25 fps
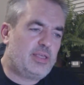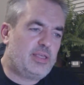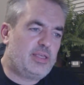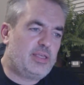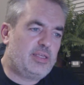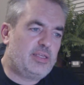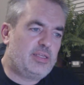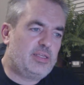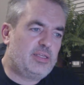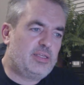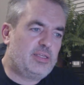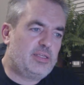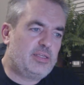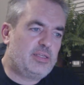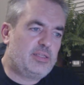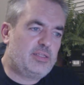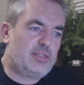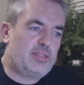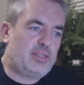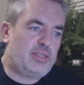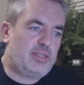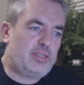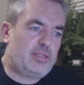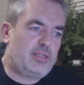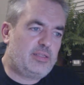
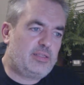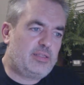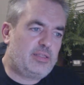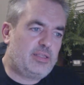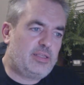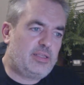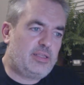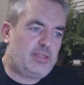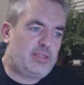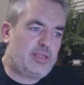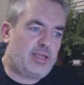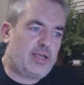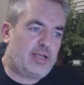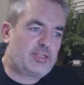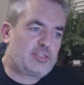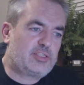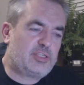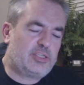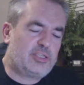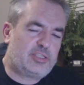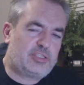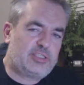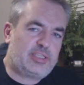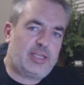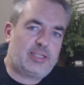The
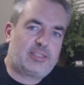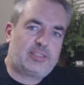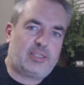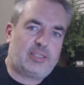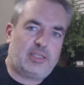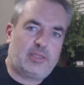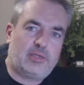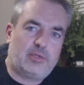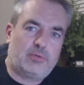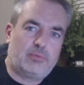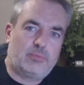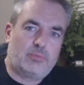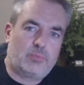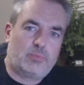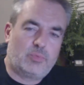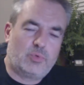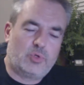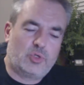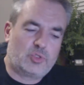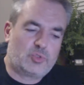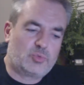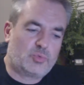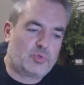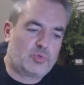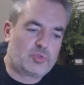actor set in
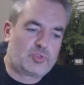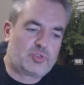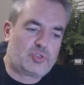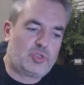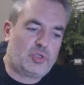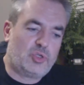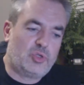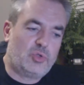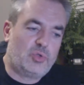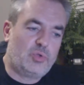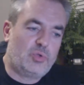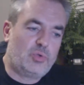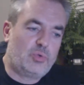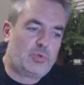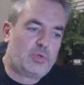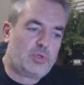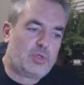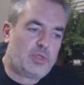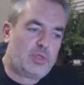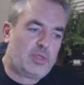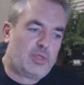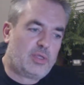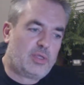World War II,